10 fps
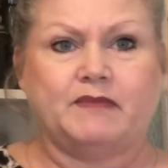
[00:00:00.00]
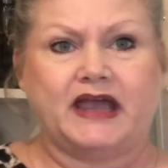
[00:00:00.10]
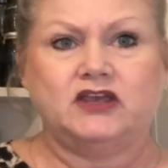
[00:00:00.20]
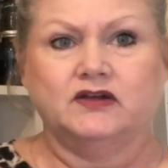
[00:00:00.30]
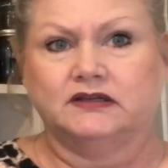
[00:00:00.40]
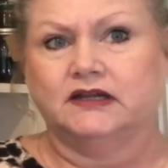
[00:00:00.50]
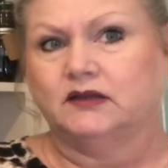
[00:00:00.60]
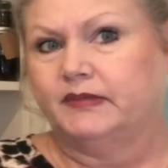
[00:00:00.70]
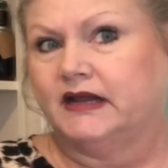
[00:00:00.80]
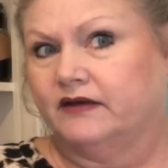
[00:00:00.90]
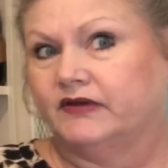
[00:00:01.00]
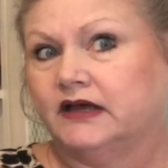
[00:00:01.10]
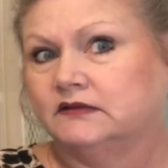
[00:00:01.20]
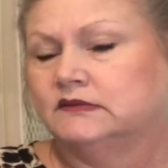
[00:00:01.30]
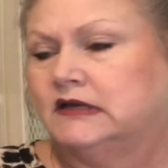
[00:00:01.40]
Make you a little bit of
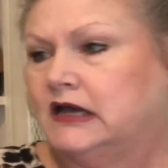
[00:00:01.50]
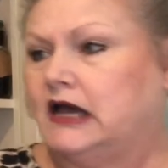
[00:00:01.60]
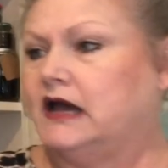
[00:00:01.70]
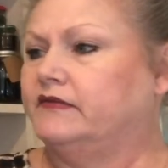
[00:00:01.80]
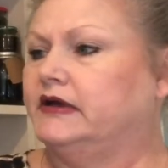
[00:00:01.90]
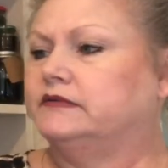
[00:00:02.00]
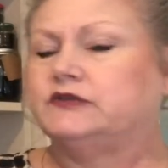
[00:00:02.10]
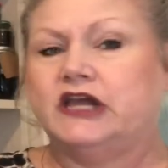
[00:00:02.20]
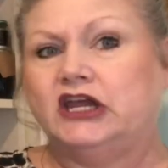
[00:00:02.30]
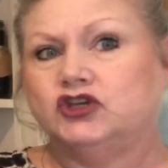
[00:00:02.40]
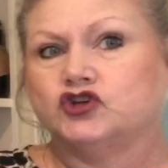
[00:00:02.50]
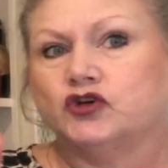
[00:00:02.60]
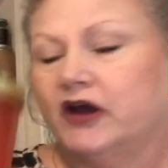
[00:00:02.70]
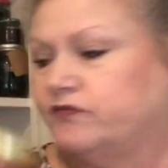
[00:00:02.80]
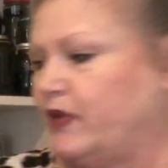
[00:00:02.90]
a of a
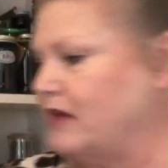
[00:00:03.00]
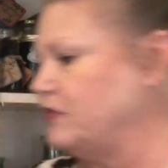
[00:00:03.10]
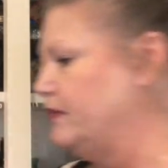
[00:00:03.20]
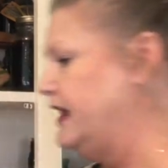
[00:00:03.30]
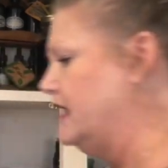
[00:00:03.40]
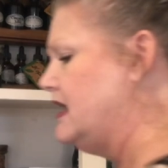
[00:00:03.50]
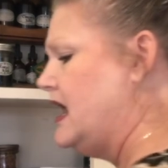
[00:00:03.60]
tincture of peppermint.